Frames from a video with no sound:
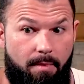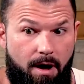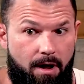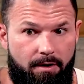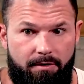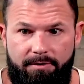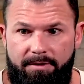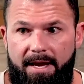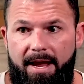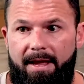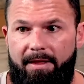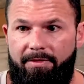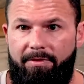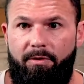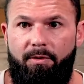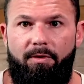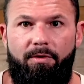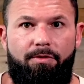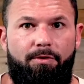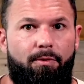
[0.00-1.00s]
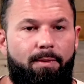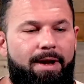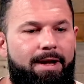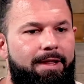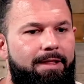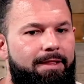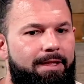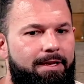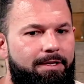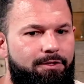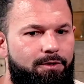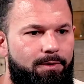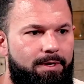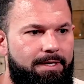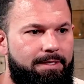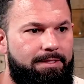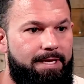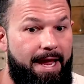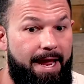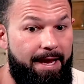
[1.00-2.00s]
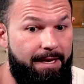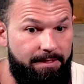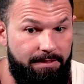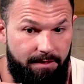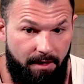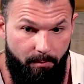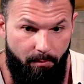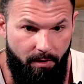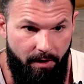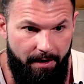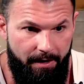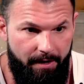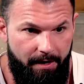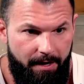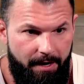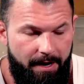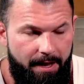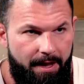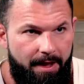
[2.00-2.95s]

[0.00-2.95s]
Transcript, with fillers: big. models, yeah. Through through any of these, you can take someone